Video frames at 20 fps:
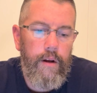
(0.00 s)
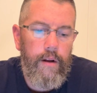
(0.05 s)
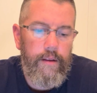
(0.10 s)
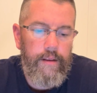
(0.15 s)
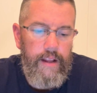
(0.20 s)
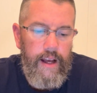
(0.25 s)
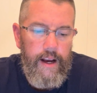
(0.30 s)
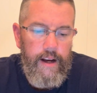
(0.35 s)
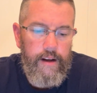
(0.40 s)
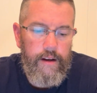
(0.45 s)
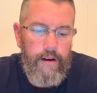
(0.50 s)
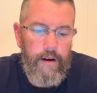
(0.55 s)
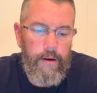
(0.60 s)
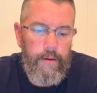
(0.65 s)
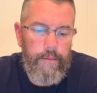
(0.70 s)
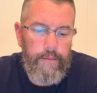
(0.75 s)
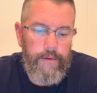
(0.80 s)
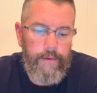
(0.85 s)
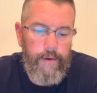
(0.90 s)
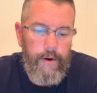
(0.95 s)
that
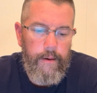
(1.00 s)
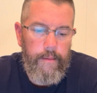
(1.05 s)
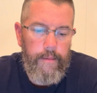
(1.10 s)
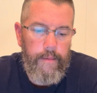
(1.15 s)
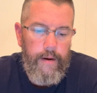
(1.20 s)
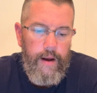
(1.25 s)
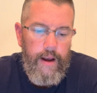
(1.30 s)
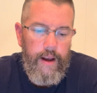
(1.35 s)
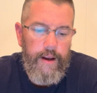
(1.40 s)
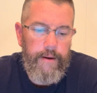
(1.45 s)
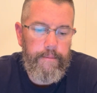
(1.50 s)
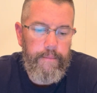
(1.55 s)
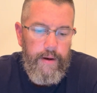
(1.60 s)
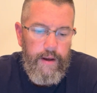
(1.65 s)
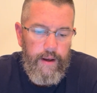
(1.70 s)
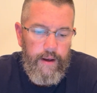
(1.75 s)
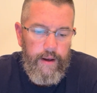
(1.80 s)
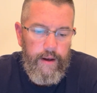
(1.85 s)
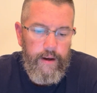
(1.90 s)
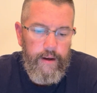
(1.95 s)
comes from a
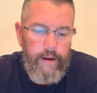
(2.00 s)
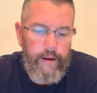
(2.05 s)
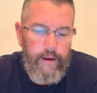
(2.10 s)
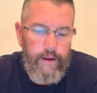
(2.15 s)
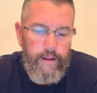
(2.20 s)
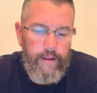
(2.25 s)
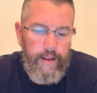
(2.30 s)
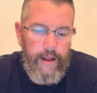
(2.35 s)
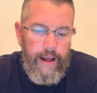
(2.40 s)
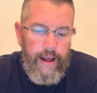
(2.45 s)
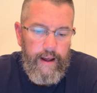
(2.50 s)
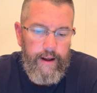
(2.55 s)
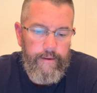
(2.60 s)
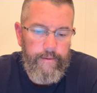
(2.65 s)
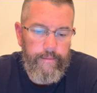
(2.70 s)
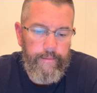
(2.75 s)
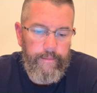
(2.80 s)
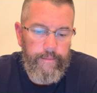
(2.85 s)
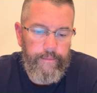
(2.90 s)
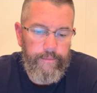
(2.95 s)
pig
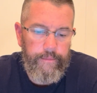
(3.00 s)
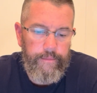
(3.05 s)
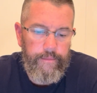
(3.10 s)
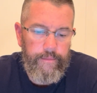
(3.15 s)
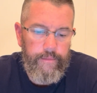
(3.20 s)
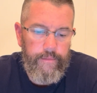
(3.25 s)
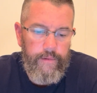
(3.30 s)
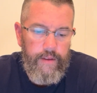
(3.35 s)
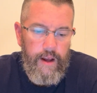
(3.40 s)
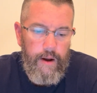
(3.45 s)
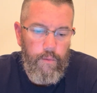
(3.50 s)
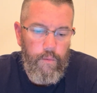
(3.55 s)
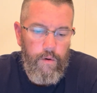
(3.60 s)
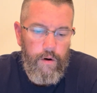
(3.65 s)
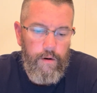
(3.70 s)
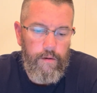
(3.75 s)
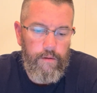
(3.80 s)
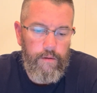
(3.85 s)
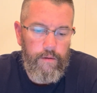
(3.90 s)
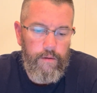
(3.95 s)
that they
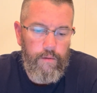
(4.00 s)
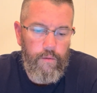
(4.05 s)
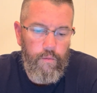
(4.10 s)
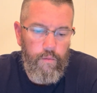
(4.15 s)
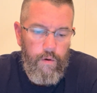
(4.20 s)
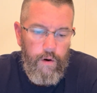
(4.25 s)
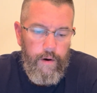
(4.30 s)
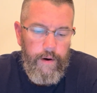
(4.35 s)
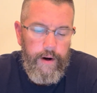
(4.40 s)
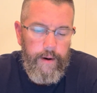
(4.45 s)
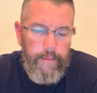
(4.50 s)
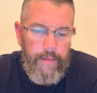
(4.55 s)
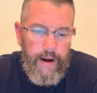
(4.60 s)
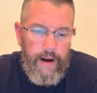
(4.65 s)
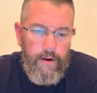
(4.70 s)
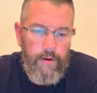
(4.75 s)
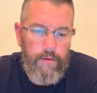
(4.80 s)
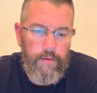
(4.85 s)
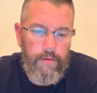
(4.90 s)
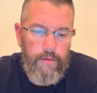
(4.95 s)
weren't worried
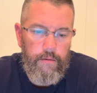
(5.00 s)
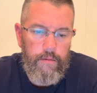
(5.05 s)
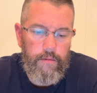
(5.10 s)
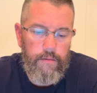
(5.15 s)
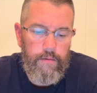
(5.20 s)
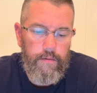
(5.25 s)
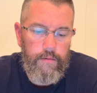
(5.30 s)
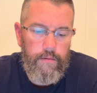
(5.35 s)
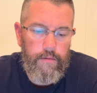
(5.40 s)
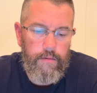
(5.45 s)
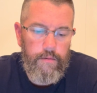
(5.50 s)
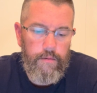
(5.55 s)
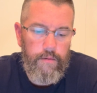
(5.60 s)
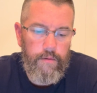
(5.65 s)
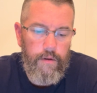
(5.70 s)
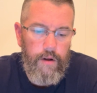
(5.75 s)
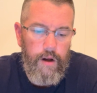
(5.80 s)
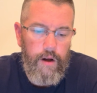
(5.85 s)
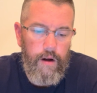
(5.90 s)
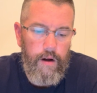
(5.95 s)
about
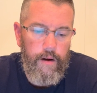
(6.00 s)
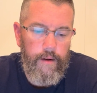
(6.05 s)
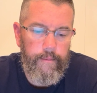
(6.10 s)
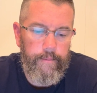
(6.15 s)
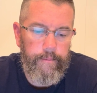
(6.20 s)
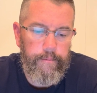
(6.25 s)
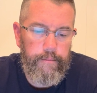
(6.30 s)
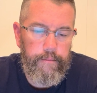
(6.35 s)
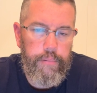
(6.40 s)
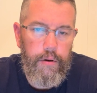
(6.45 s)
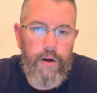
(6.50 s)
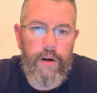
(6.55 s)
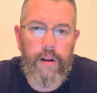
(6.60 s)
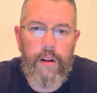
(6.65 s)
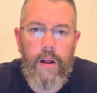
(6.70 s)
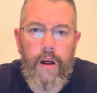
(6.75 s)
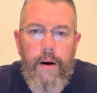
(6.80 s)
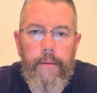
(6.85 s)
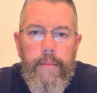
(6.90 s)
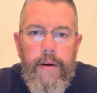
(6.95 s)
putting a
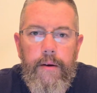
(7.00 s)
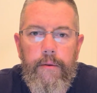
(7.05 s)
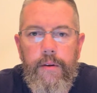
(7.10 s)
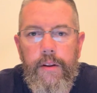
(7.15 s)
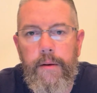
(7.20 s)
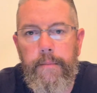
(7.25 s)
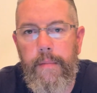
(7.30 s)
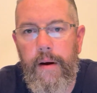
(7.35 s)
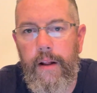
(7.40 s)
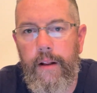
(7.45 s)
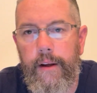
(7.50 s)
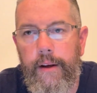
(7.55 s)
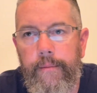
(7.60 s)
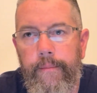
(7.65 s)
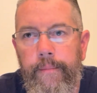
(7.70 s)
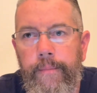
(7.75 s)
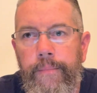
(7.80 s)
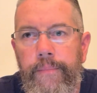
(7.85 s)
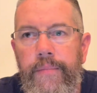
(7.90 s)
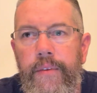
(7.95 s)
lot of meat with the belly.
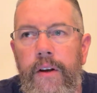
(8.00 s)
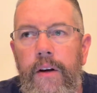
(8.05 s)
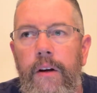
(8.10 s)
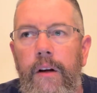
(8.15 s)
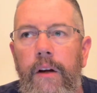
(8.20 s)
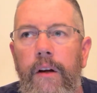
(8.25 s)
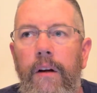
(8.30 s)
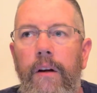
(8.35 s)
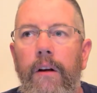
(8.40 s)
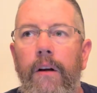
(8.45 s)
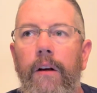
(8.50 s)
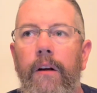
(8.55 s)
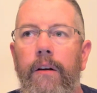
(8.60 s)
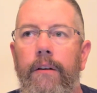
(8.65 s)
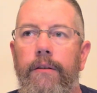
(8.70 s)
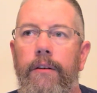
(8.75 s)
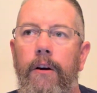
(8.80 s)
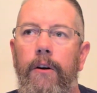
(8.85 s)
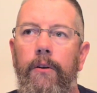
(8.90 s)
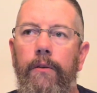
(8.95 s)

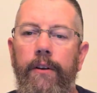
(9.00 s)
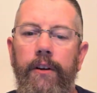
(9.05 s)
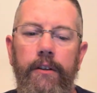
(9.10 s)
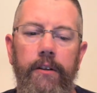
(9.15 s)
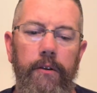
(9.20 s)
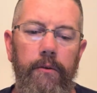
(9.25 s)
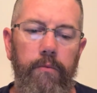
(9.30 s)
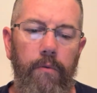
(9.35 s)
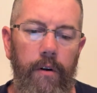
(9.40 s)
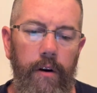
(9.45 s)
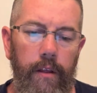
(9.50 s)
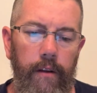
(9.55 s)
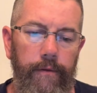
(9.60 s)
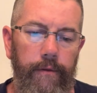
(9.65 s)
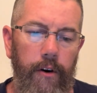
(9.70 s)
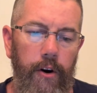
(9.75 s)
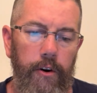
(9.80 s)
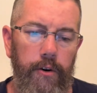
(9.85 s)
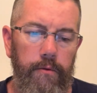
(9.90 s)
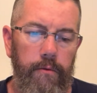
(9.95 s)
So this is one of the
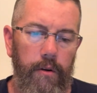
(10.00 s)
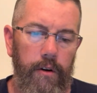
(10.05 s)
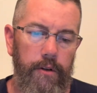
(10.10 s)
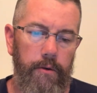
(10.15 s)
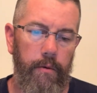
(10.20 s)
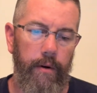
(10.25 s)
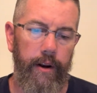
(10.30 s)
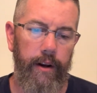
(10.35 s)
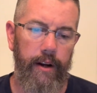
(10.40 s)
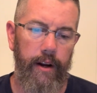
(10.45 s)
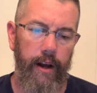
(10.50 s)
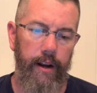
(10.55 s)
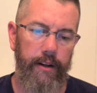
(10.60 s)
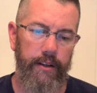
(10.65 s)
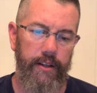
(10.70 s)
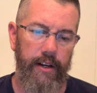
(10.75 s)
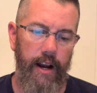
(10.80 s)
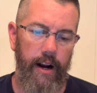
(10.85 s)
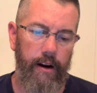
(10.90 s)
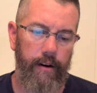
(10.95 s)
first ones where you kind of
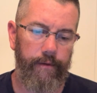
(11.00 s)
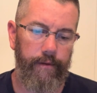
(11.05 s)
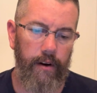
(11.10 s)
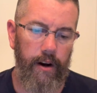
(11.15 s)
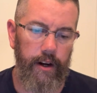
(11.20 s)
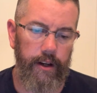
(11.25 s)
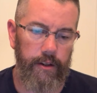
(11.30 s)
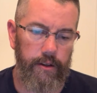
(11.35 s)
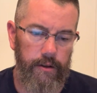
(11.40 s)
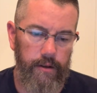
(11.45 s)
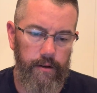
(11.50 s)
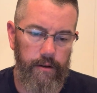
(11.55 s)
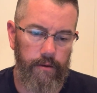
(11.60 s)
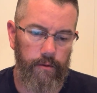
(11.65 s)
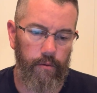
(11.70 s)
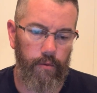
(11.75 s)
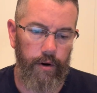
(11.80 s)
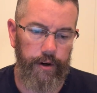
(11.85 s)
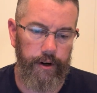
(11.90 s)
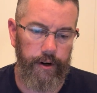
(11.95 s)
sacrifice
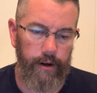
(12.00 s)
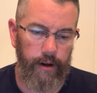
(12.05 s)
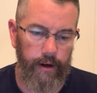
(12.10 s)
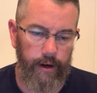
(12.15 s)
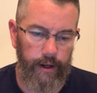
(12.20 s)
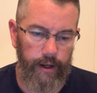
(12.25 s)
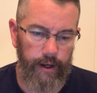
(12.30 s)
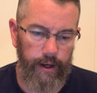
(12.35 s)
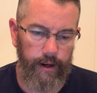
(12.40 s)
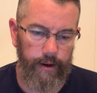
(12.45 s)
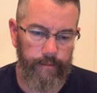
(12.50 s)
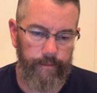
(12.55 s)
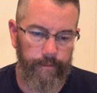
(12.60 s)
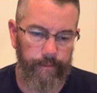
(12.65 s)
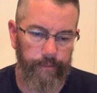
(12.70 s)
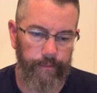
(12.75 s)
what you're going to get.